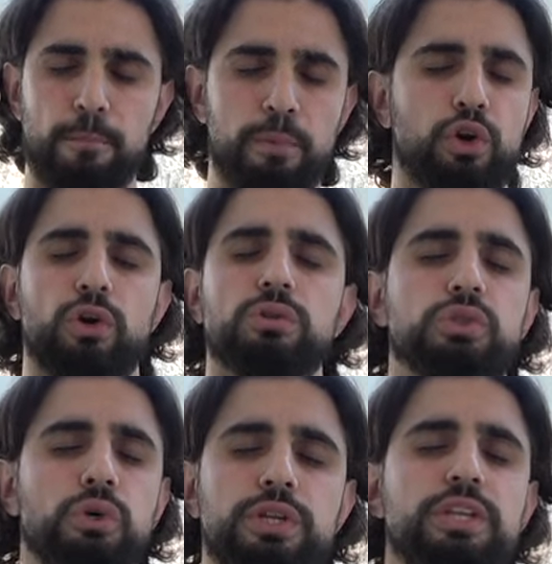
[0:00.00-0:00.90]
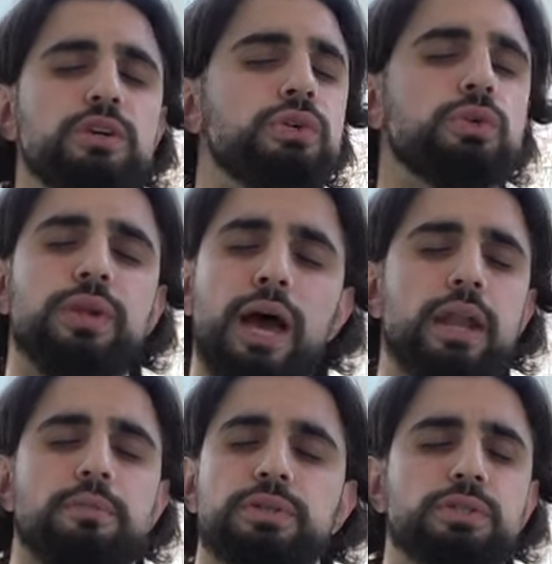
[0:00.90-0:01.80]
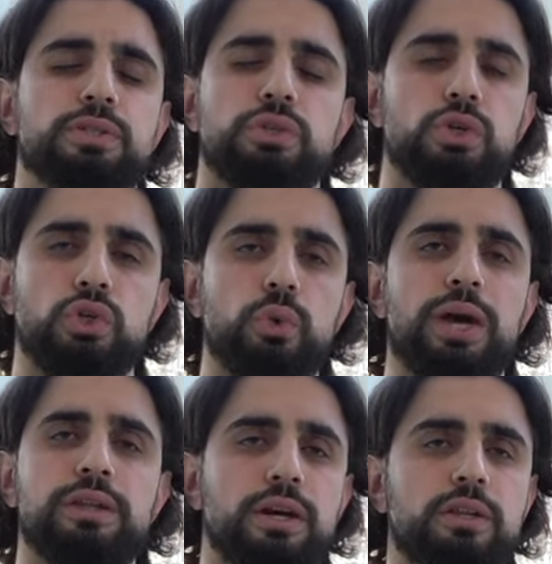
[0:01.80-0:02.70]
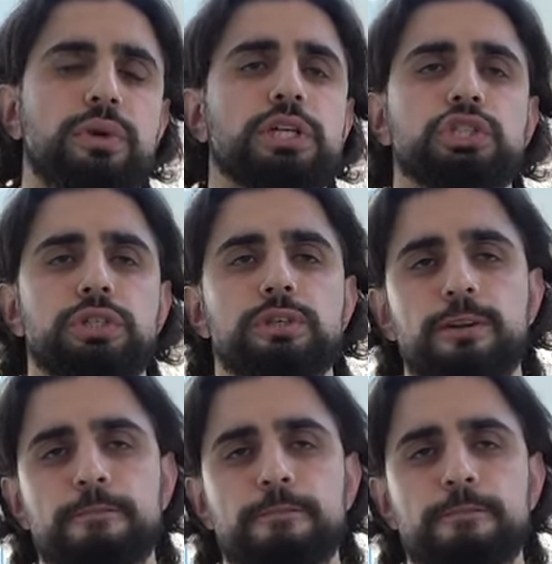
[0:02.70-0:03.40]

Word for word: but also a near unanimous UN declaration